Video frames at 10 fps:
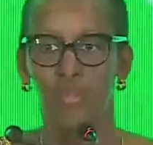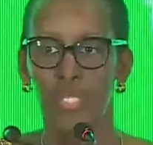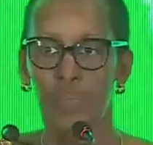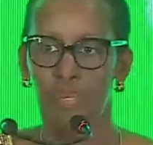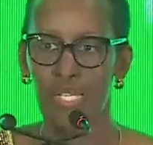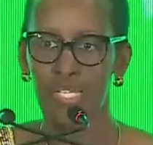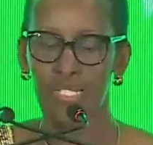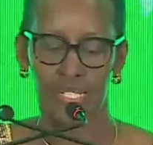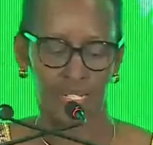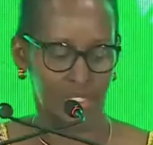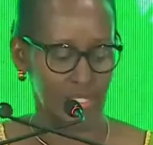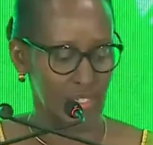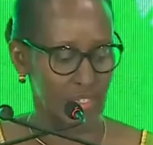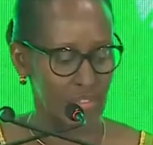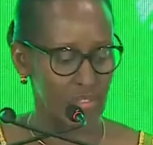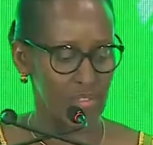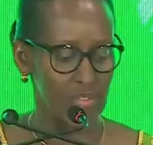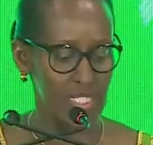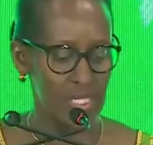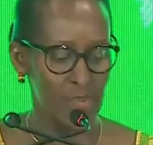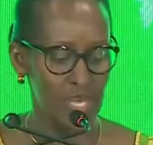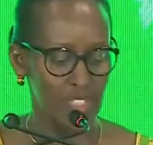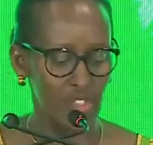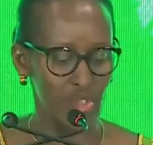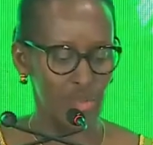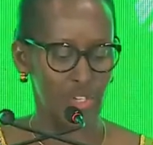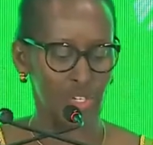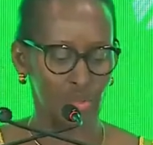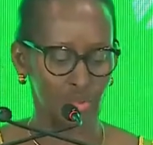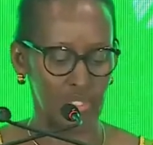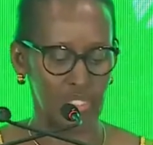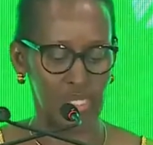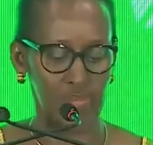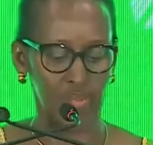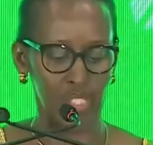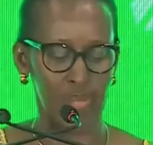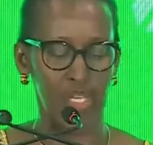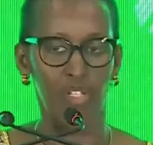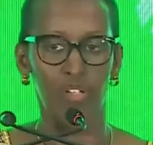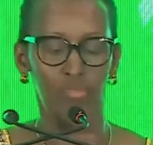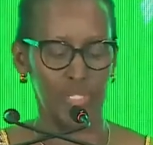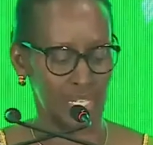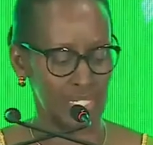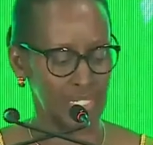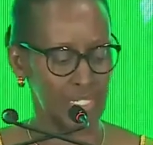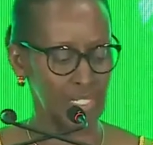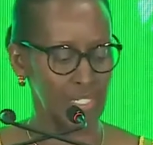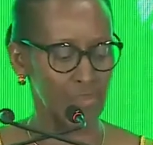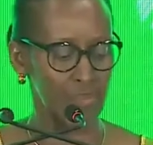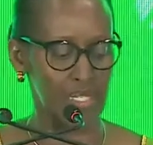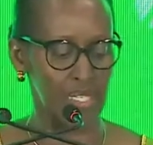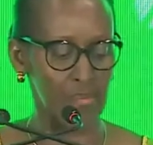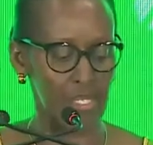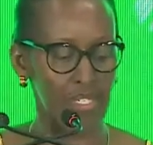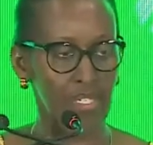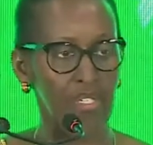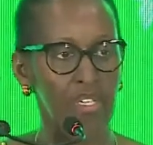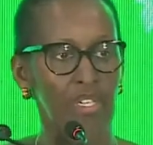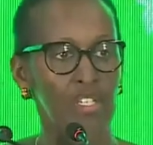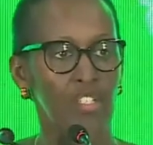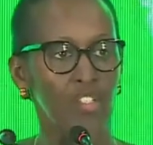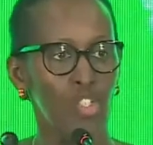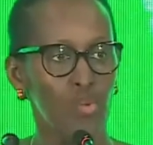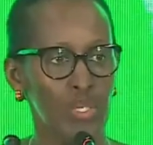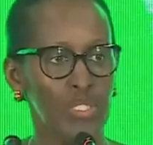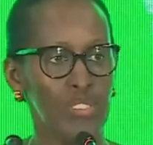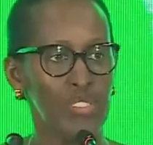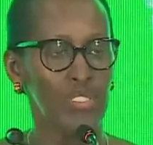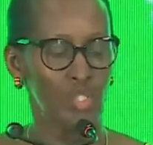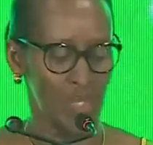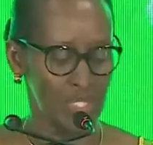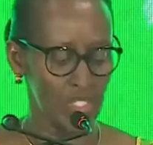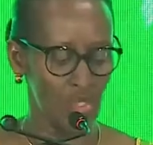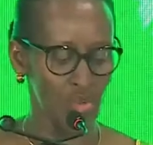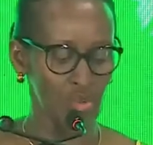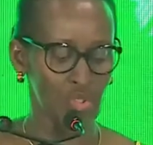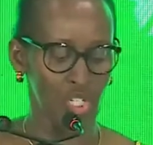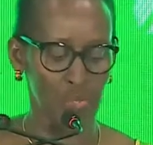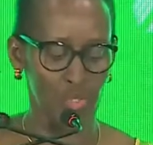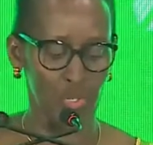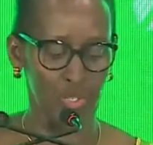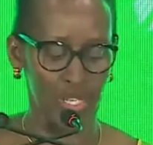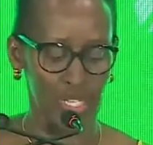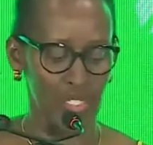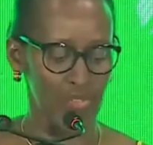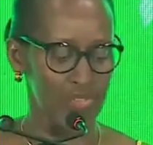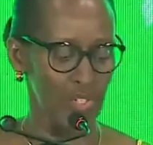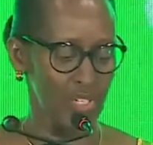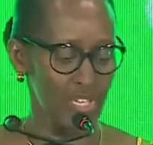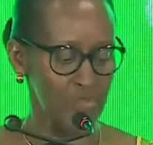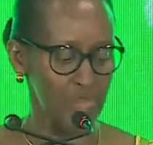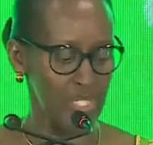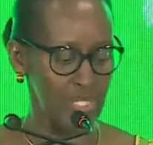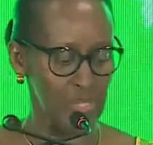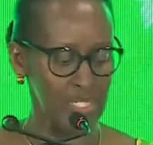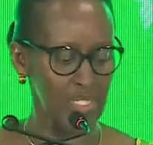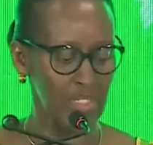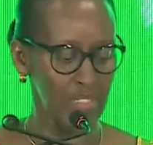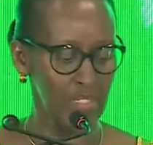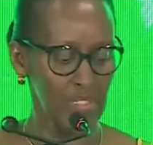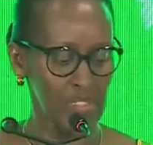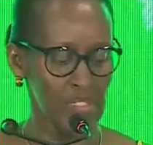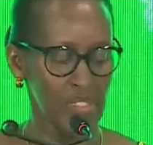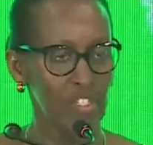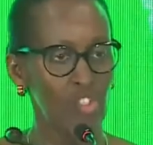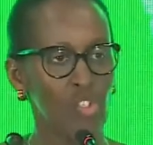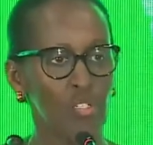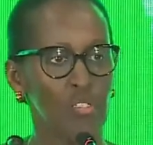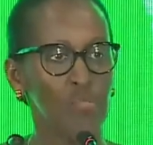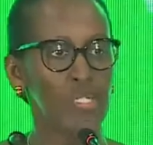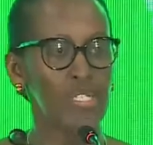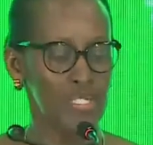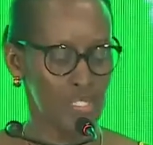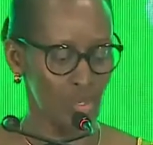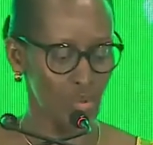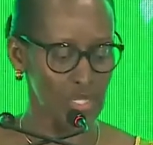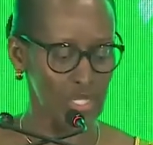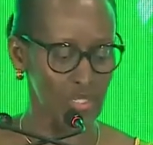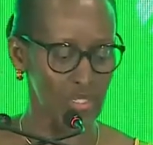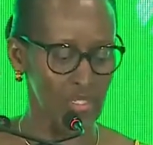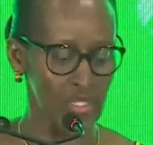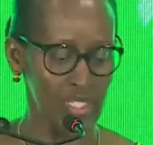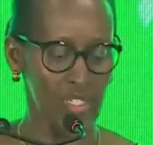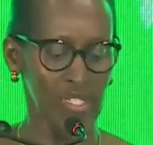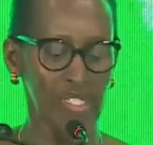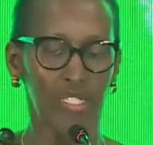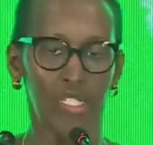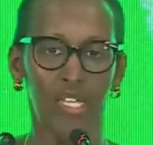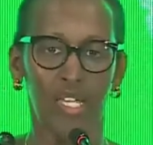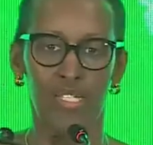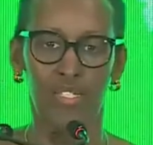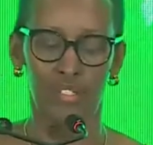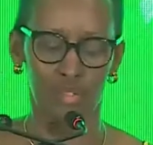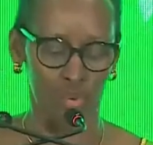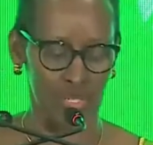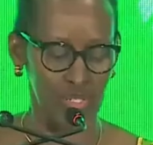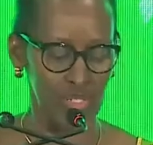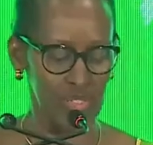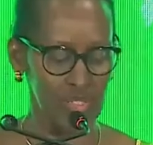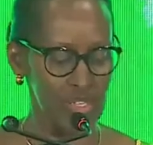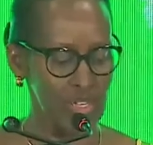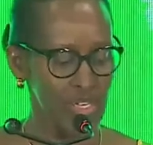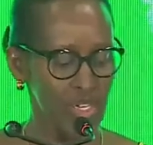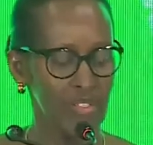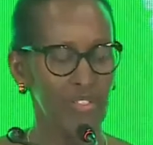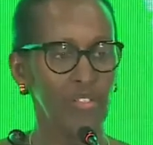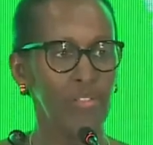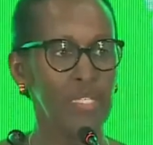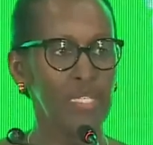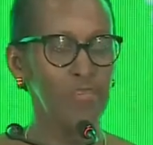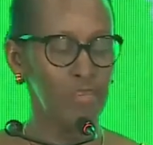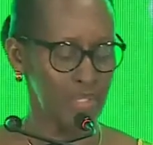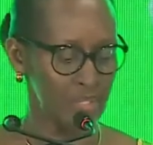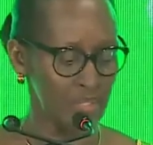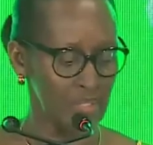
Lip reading: We are pleased that despite a 2-year halt imposed by the COVID-19 pandemic, the 2022 Commonwealth Heads of Government meeting, CHOGM is holding here in Kigali, Rwanda, under the theme,